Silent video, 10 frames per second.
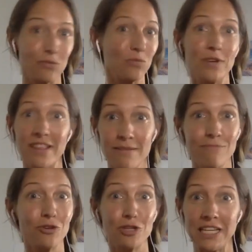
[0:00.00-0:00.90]

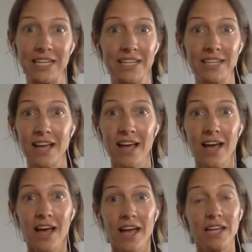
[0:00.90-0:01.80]
rhythm, routine
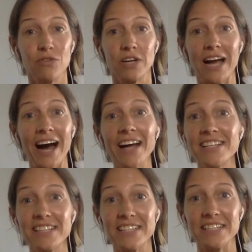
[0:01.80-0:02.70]
in regard
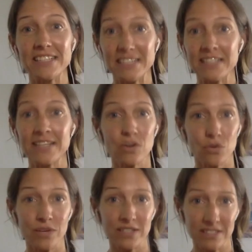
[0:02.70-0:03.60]
to this isn't
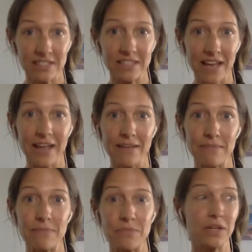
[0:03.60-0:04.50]
always the same,
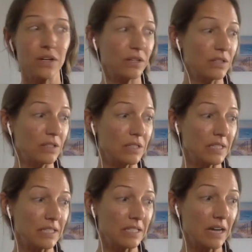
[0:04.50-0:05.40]
because
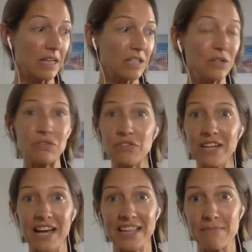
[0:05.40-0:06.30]
I do feel
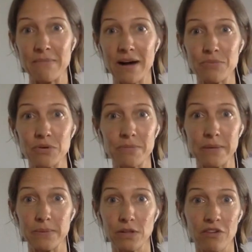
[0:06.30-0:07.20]
like that might put
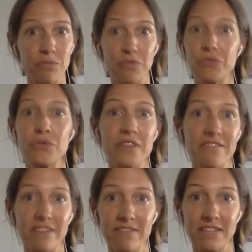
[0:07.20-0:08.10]
people off before they've
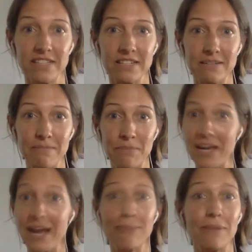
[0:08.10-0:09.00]
even
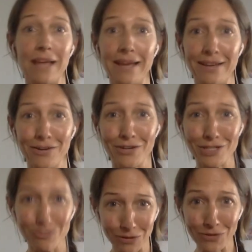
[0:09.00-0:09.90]
begun playing or
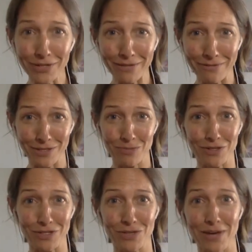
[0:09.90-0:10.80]
exploring with
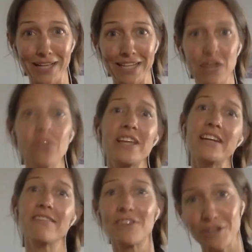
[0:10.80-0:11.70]
spirituality. Oh, then
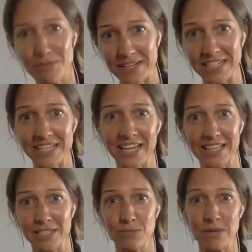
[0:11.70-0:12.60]
I've got to meditate
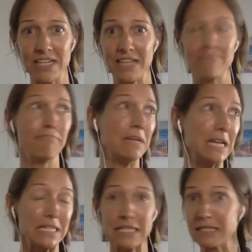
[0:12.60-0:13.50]
this many
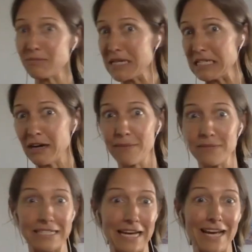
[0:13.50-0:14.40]
minutes, this many times
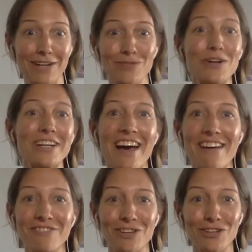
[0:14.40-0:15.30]
a day, or what
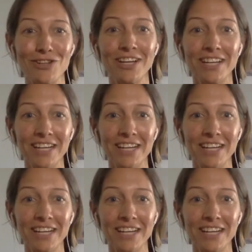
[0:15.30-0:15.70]
have you.